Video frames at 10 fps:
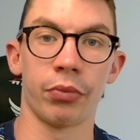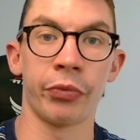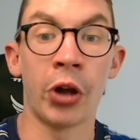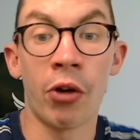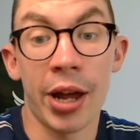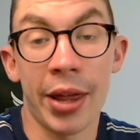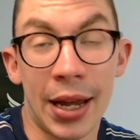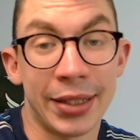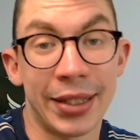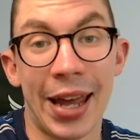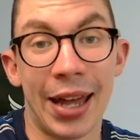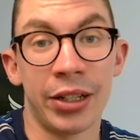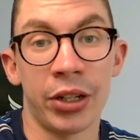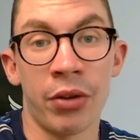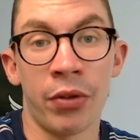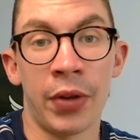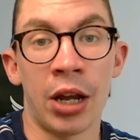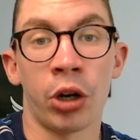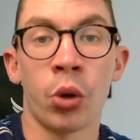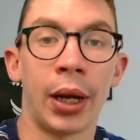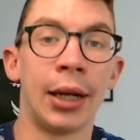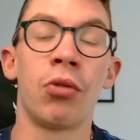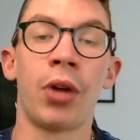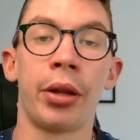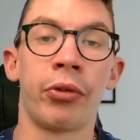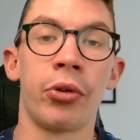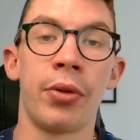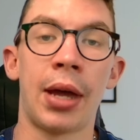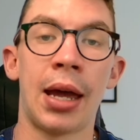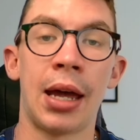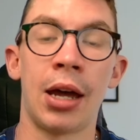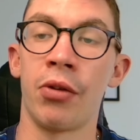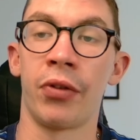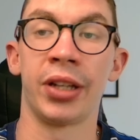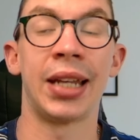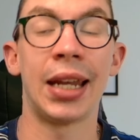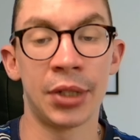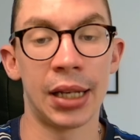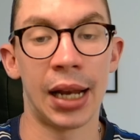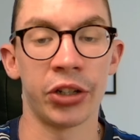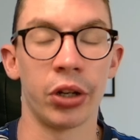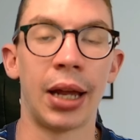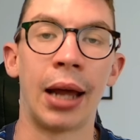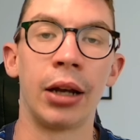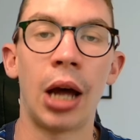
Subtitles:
All right, and that's the end of the video. Quick little run through there of a team selection and